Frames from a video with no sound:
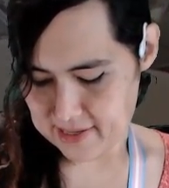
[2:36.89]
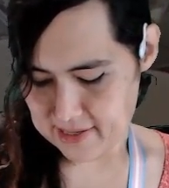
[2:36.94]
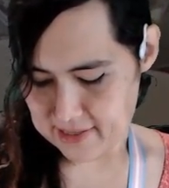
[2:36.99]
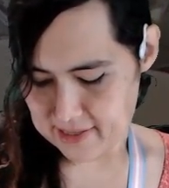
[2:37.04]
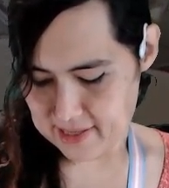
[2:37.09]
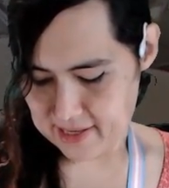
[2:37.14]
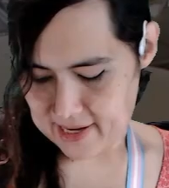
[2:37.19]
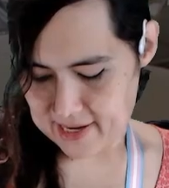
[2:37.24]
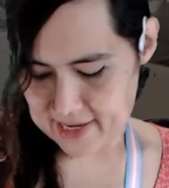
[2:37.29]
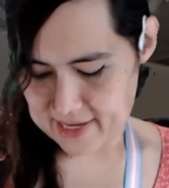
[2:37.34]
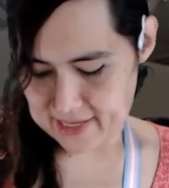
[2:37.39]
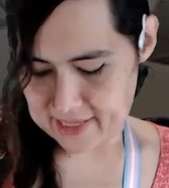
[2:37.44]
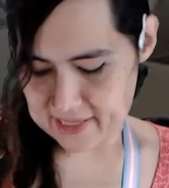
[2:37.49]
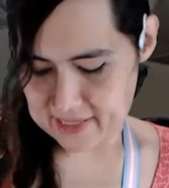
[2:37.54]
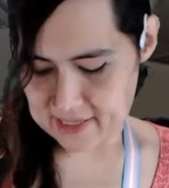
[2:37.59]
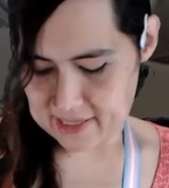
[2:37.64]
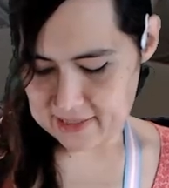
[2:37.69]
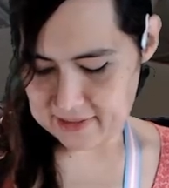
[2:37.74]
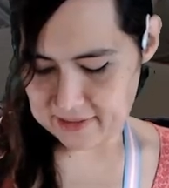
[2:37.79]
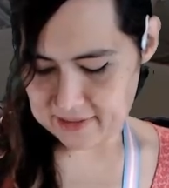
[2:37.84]

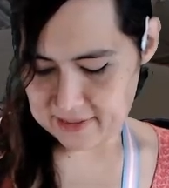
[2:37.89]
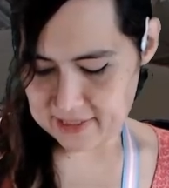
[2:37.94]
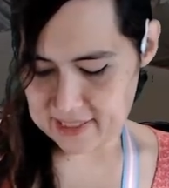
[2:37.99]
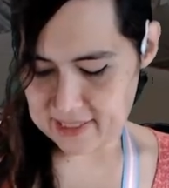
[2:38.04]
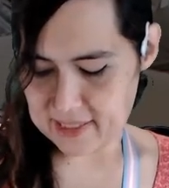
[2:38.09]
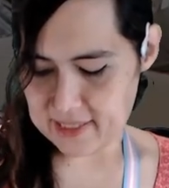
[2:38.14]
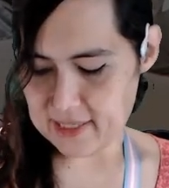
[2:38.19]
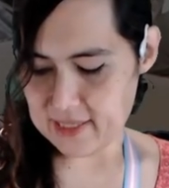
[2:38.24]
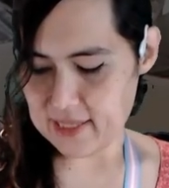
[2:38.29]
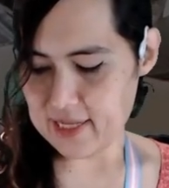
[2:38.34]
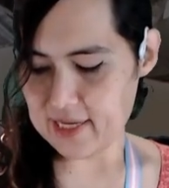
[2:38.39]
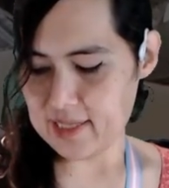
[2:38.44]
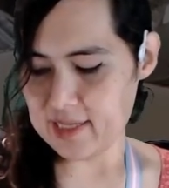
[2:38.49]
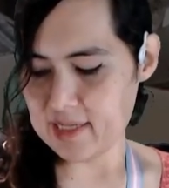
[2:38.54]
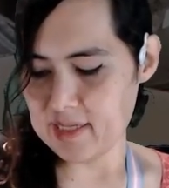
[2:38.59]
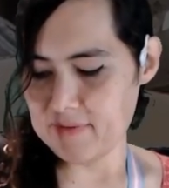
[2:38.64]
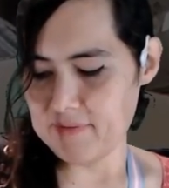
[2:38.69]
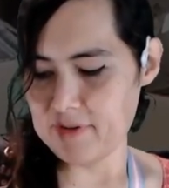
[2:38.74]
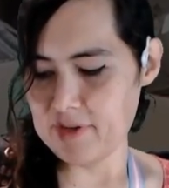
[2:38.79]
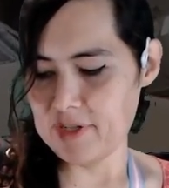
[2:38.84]
I also got the
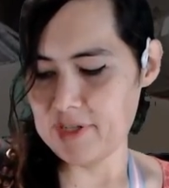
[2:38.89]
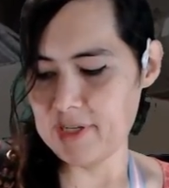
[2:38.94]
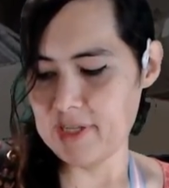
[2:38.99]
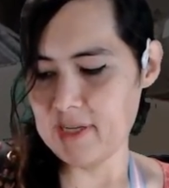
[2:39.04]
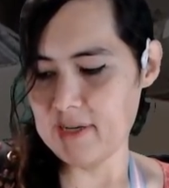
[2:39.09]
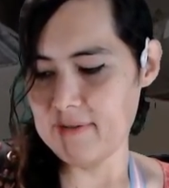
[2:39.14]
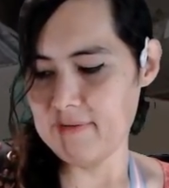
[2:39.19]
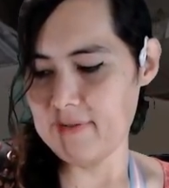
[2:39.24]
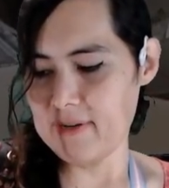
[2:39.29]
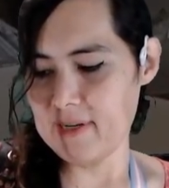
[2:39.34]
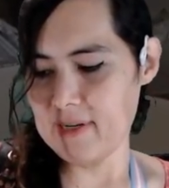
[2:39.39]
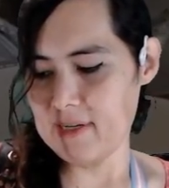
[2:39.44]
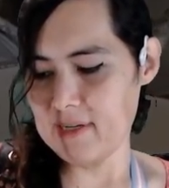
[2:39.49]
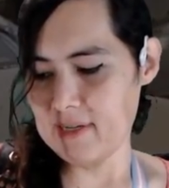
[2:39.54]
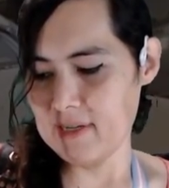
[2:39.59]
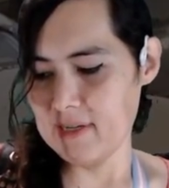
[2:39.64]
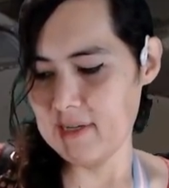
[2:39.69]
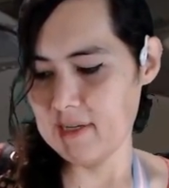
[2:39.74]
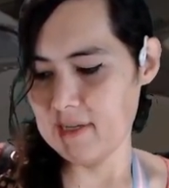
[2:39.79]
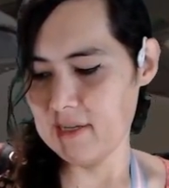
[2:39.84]
latest version of
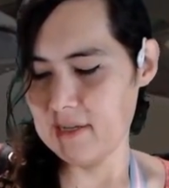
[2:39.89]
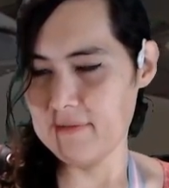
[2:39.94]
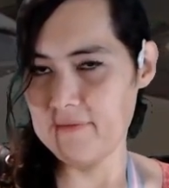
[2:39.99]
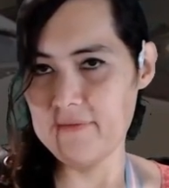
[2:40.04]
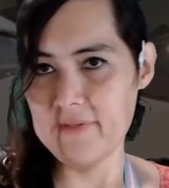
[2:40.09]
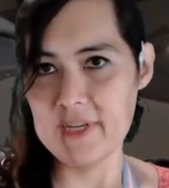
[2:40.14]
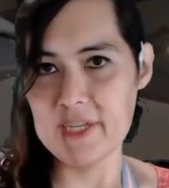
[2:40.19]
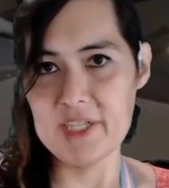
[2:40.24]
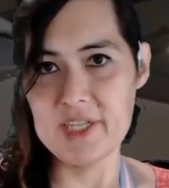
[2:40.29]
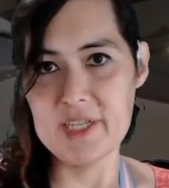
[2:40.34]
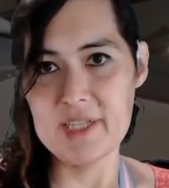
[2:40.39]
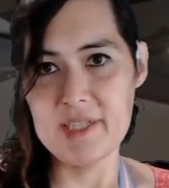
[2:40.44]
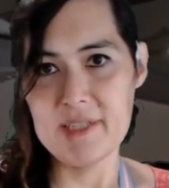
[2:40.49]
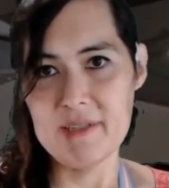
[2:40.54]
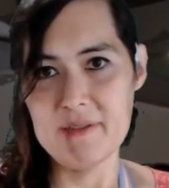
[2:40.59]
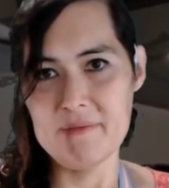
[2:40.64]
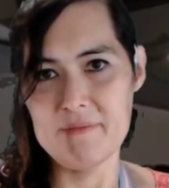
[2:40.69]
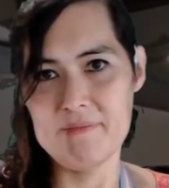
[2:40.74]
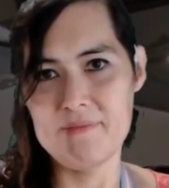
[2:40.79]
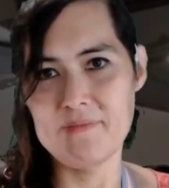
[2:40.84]
Conviction
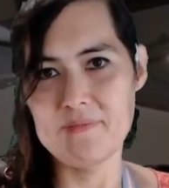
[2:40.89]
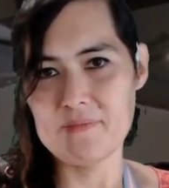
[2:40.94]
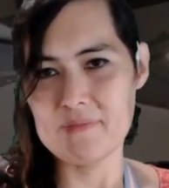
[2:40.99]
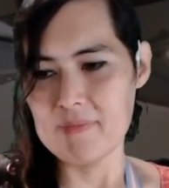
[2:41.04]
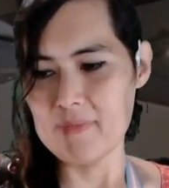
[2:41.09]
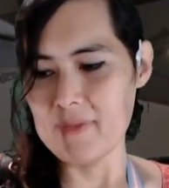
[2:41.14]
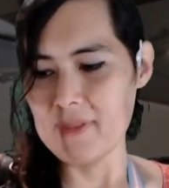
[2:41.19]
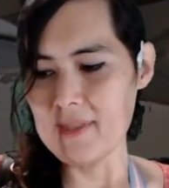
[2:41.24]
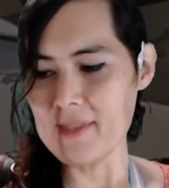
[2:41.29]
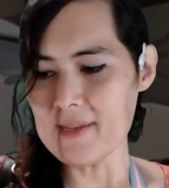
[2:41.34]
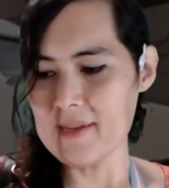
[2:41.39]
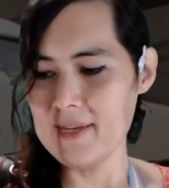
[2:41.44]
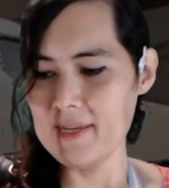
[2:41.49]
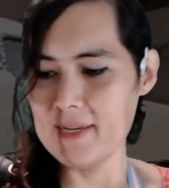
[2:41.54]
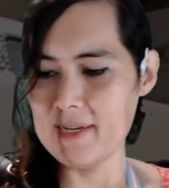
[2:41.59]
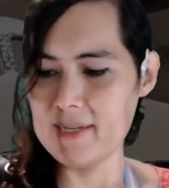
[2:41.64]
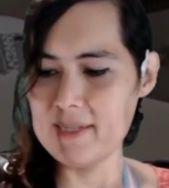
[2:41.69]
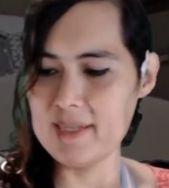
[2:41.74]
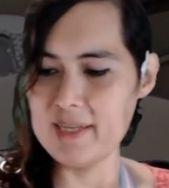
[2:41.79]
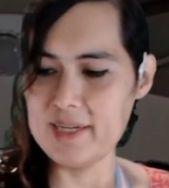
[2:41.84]

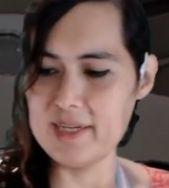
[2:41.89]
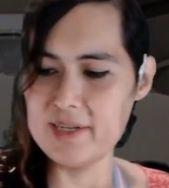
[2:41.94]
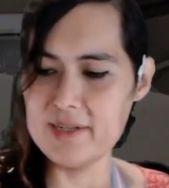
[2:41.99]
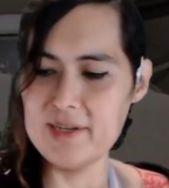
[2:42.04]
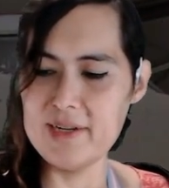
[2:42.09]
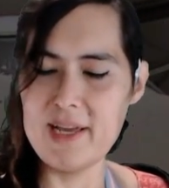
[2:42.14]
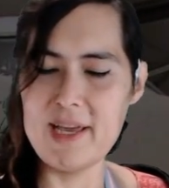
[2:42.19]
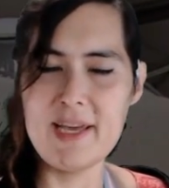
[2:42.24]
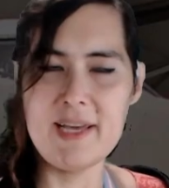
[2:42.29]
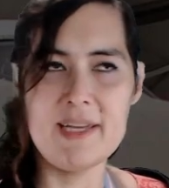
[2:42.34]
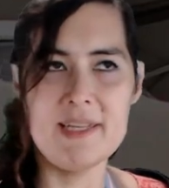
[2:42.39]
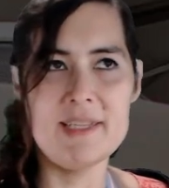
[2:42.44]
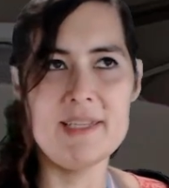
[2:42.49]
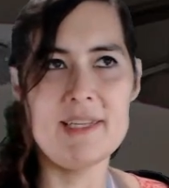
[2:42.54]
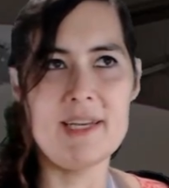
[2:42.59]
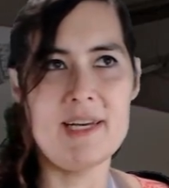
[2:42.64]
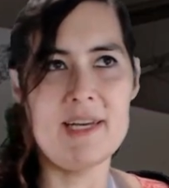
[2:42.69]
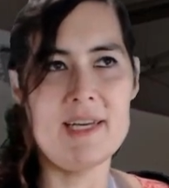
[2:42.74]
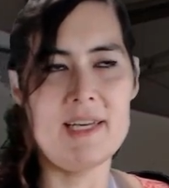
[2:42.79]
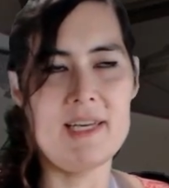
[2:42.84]
on here, and
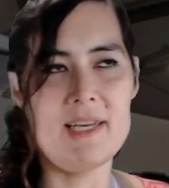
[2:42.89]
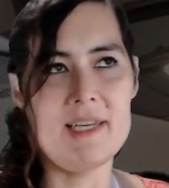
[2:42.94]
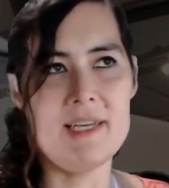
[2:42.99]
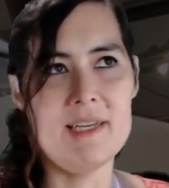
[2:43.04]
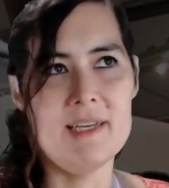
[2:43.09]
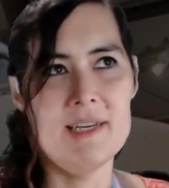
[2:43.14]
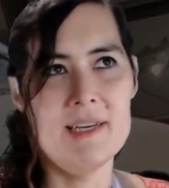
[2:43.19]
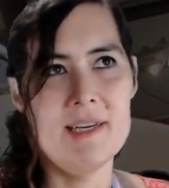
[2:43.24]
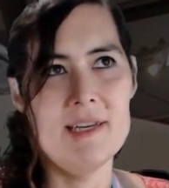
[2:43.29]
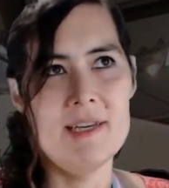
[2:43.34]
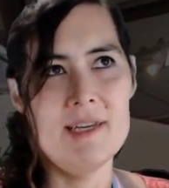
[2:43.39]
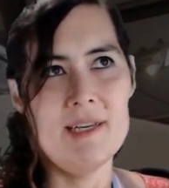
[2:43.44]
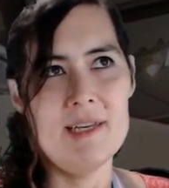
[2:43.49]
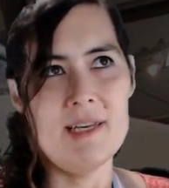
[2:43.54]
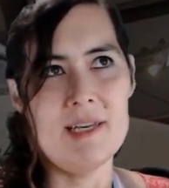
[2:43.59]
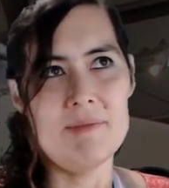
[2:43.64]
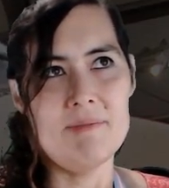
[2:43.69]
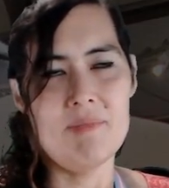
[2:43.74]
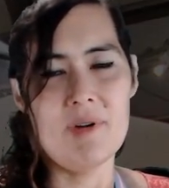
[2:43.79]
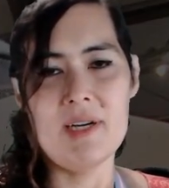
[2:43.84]
I
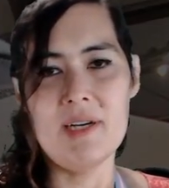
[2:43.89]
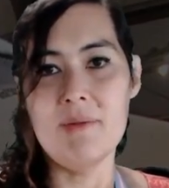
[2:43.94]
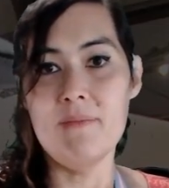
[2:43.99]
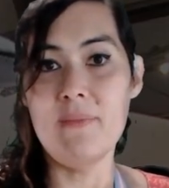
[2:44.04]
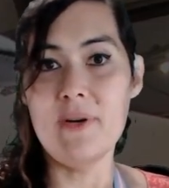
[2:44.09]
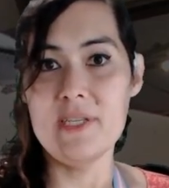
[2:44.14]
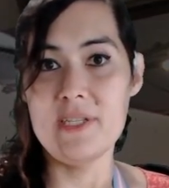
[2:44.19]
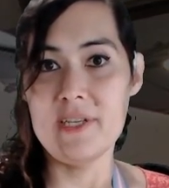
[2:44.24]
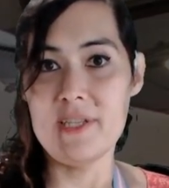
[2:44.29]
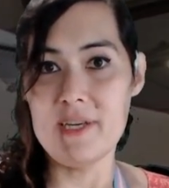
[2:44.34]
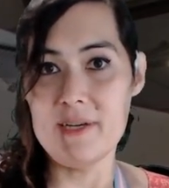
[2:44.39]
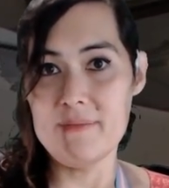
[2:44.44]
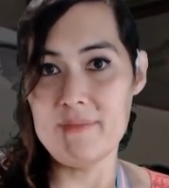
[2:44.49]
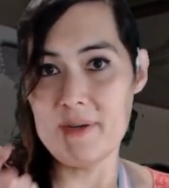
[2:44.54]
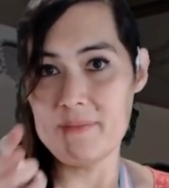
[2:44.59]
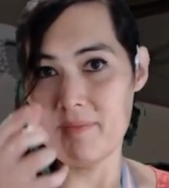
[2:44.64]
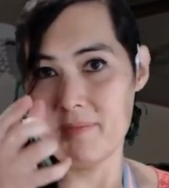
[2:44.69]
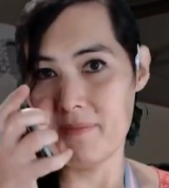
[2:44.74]
brought a bunch of them.